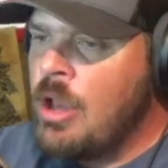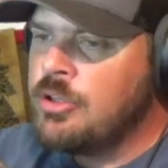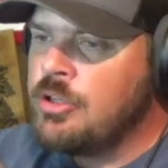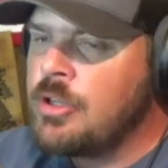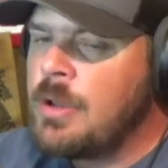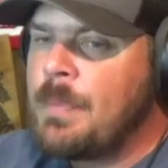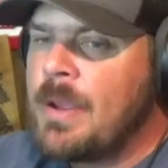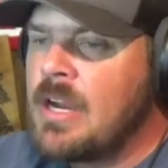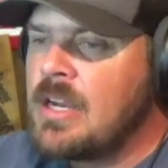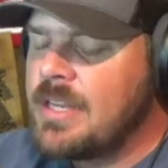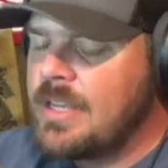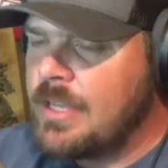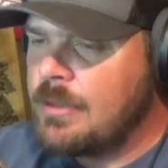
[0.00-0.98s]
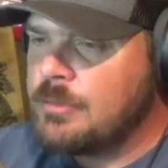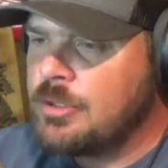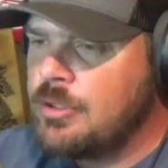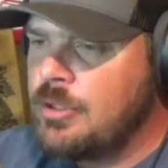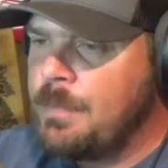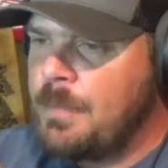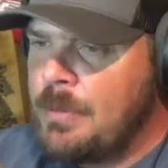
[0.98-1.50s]
To compare them
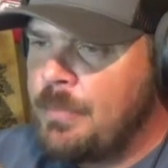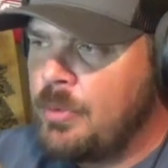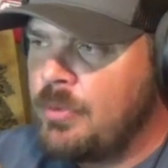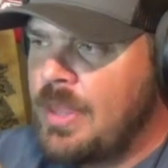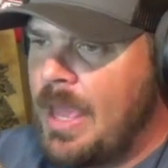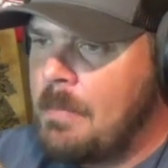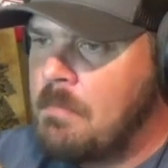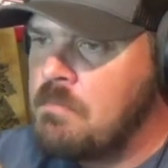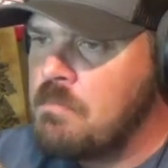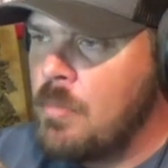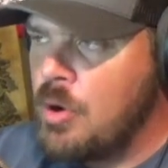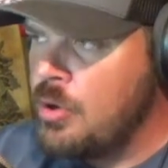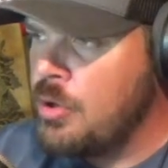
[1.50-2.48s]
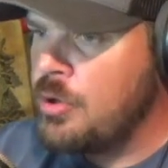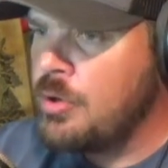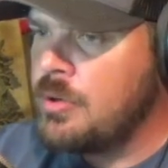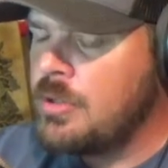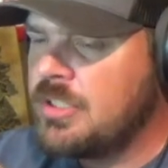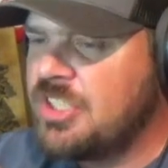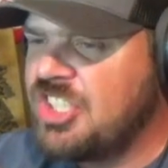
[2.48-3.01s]
to the people that murdered
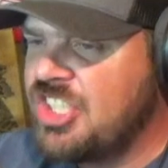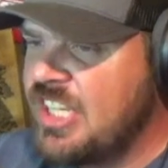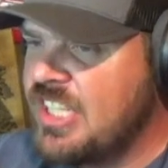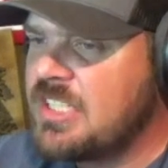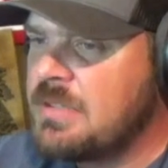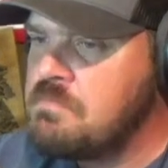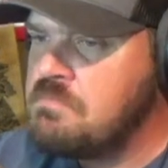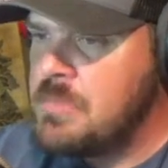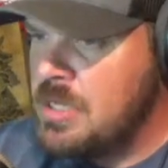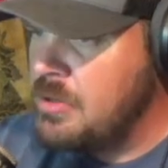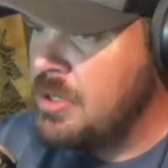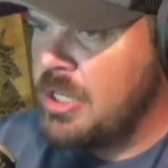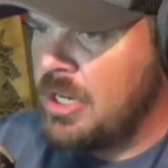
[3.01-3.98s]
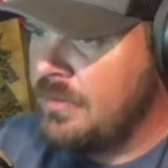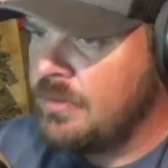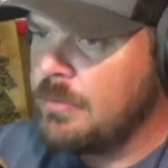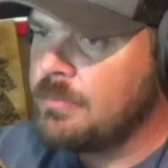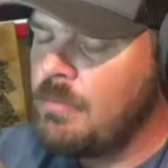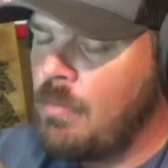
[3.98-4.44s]
6 million of them